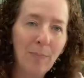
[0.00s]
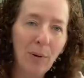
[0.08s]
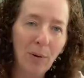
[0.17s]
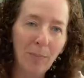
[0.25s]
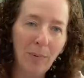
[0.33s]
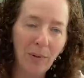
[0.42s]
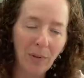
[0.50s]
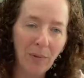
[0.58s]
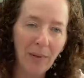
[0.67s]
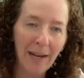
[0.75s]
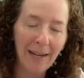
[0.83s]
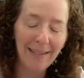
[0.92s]
purple, you
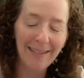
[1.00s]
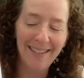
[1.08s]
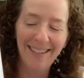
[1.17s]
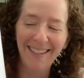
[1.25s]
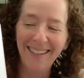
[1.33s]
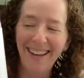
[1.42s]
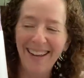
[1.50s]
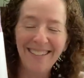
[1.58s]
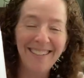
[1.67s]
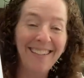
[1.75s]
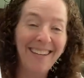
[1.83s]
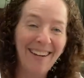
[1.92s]
guys. I
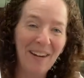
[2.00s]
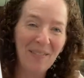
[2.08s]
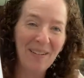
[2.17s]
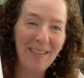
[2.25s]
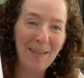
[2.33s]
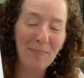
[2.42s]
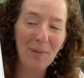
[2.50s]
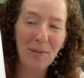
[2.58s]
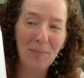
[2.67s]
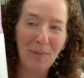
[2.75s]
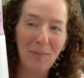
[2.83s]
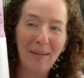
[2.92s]
didn't get everything
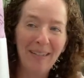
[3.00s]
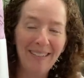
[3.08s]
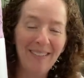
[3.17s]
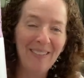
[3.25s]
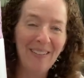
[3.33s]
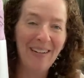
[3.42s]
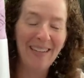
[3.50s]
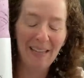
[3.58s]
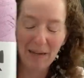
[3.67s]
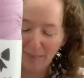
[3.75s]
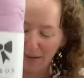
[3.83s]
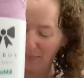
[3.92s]
purple, but you know I
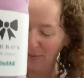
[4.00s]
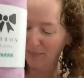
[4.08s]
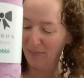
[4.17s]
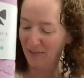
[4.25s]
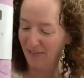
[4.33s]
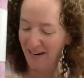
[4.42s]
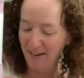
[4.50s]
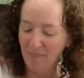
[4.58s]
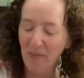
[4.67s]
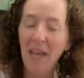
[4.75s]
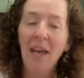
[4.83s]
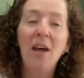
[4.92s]
like my purple, right?
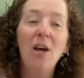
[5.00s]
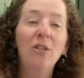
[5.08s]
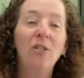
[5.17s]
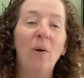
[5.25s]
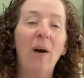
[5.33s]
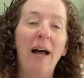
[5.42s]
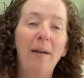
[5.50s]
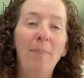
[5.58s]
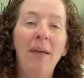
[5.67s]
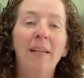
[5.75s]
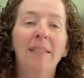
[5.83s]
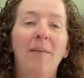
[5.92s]
So I
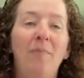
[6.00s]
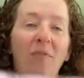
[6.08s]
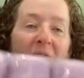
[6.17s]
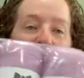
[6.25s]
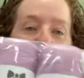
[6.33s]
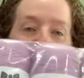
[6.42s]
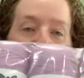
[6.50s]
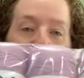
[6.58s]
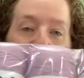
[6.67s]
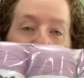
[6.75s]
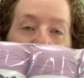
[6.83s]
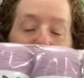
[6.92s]
picked up 5 of
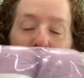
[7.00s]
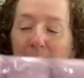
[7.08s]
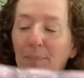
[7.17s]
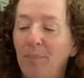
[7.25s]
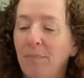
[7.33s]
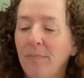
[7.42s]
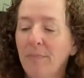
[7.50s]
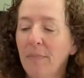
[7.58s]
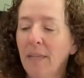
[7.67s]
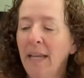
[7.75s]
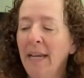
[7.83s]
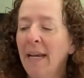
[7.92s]
these.
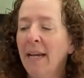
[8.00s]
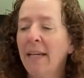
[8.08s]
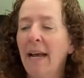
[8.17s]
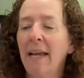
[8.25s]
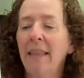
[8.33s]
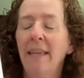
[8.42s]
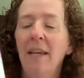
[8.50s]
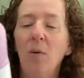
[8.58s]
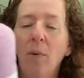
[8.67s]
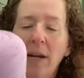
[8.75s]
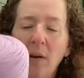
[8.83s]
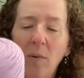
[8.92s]
And I
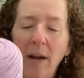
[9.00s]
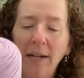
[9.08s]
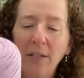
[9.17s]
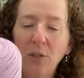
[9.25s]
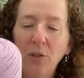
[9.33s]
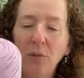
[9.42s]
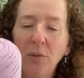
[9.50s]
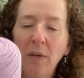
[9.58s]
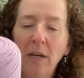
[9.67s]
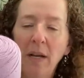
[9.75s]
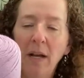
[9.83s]
think what I want to do,